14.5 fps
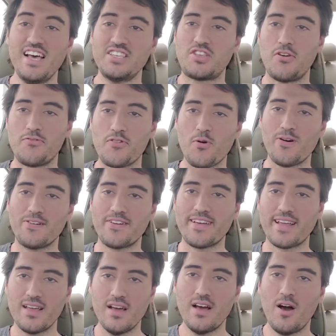So if you're
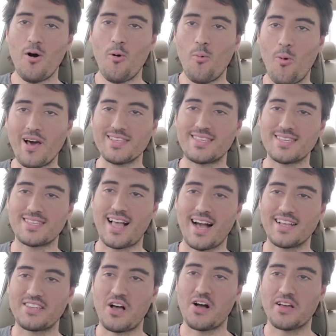wondering, what is this
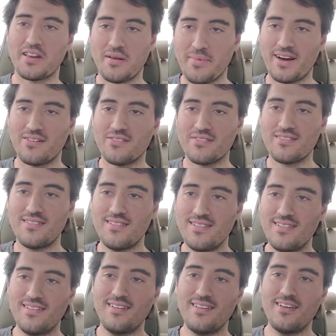guy talking about?
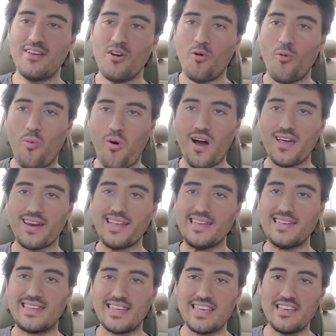What
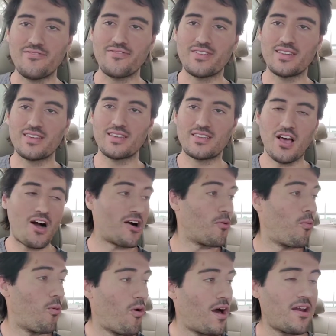is he even
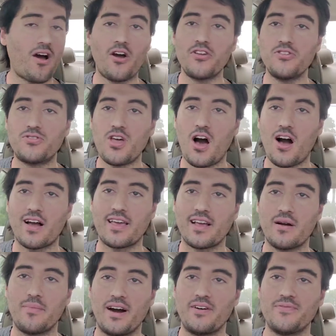what are you talking
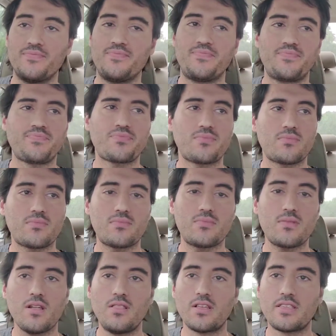about?
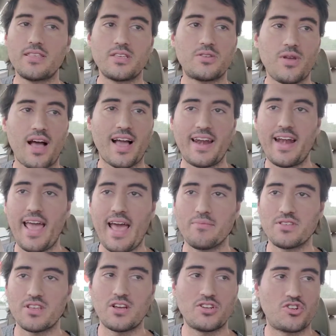Look at this. I got an
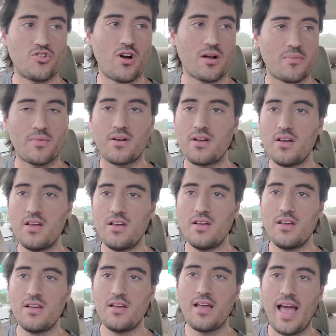Amazon truck,
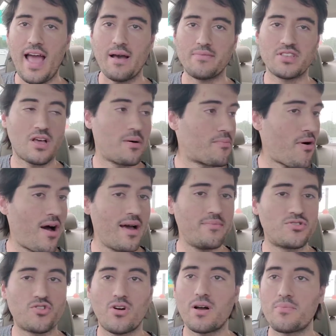Amazon Prime
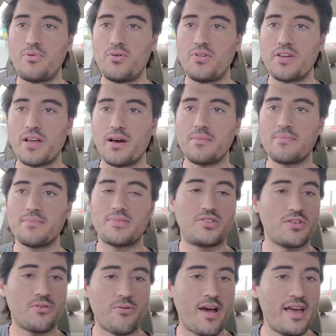truck pulling up
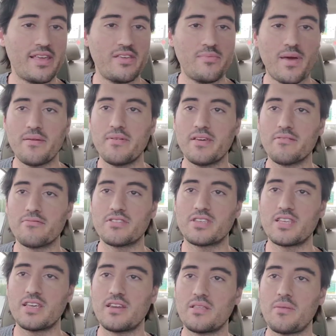to the right. You may be able to
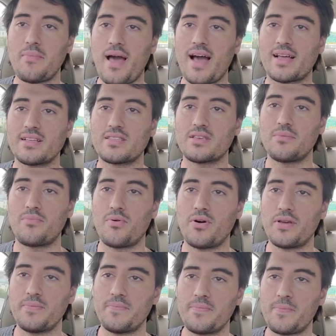see it in the back at some point.